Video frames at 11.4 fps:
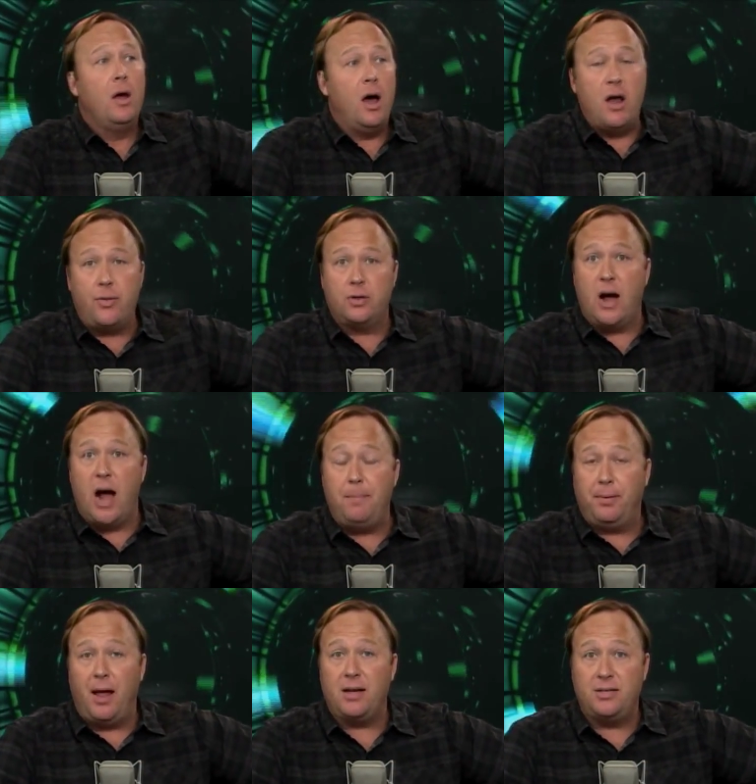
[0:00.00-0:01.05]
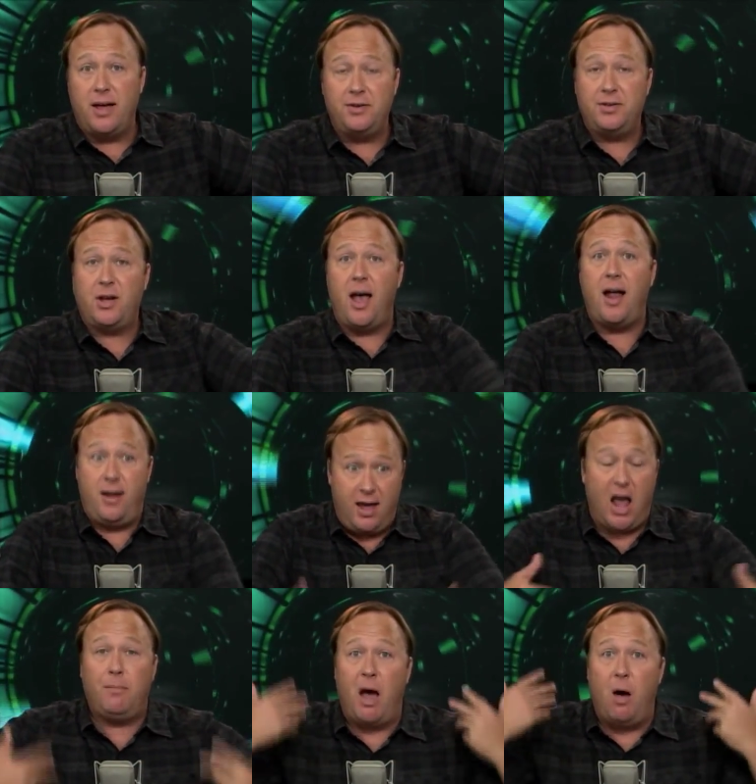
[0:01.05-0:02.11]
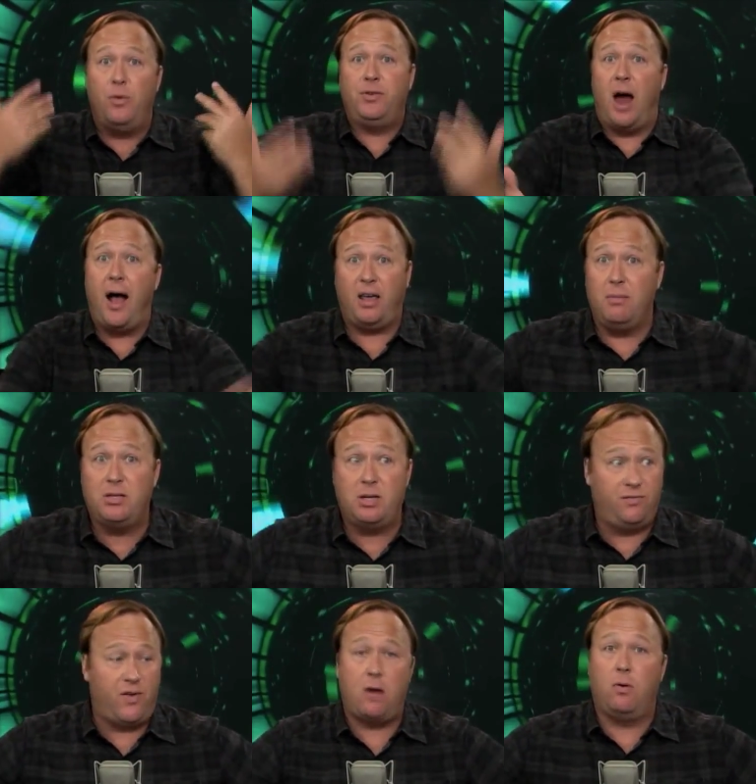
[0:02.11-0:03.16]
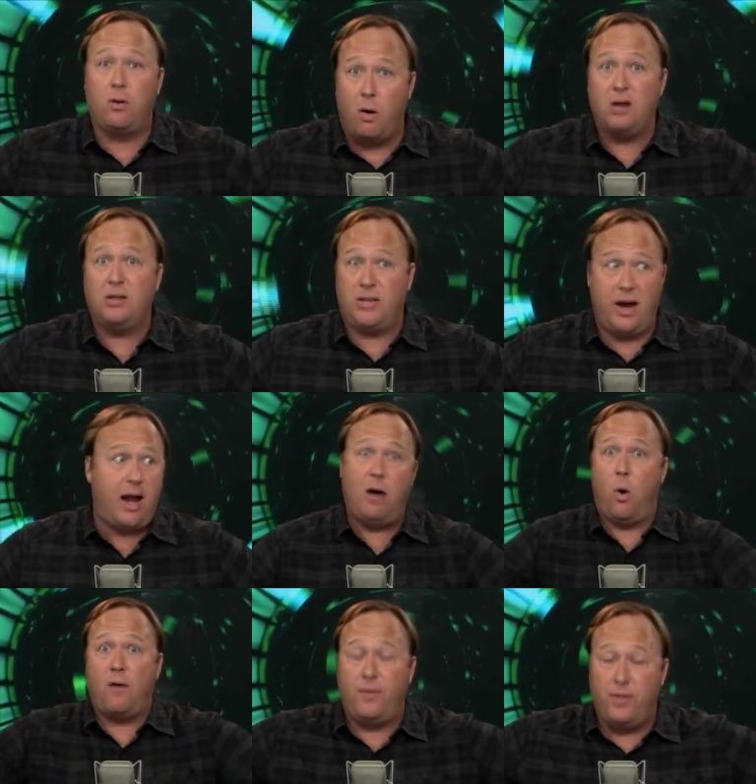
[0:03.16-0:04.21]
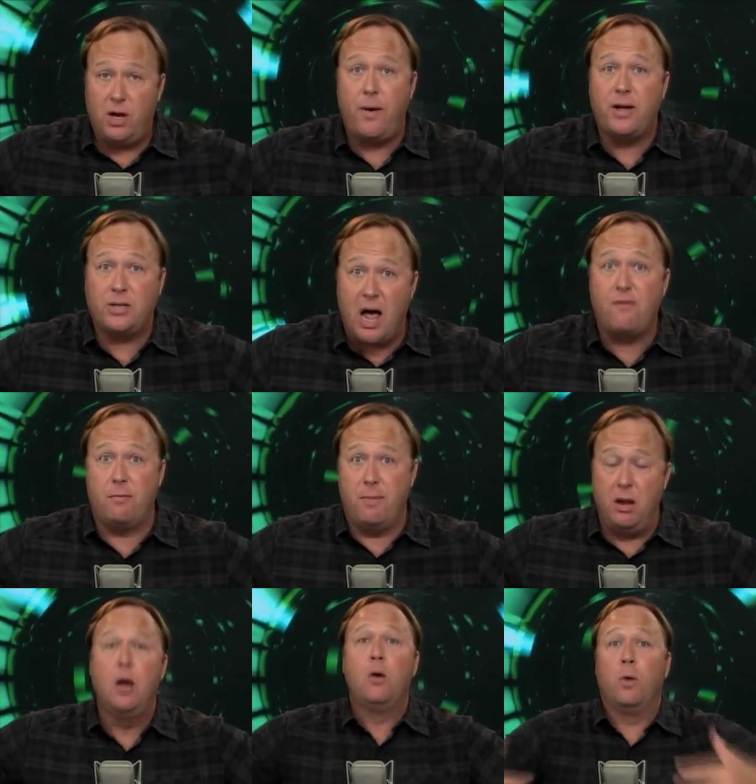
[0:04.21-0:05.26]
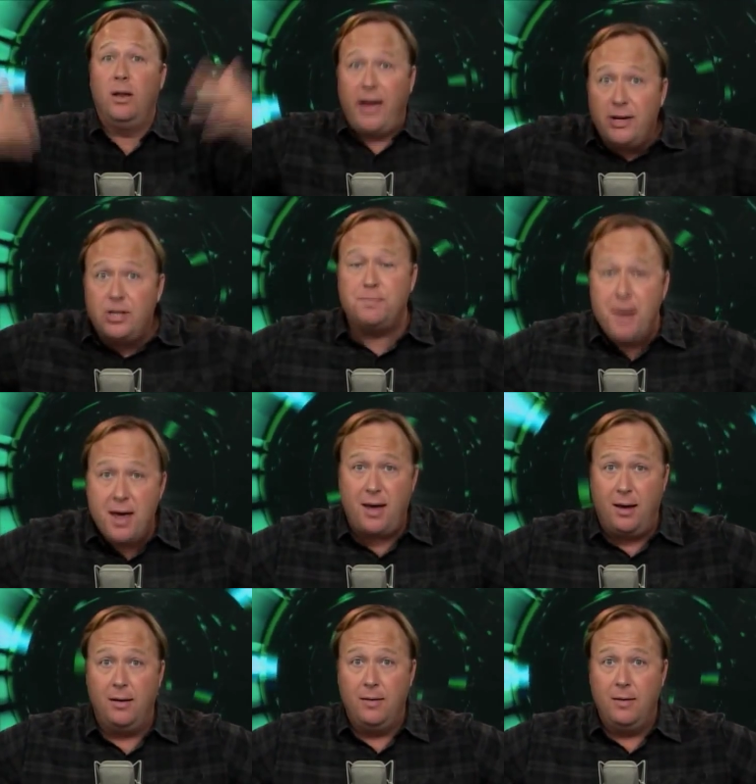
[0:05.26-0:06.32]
another top Las Zetas guy, and he came out with documents in federal court saying, I work for the U.S. government, release me.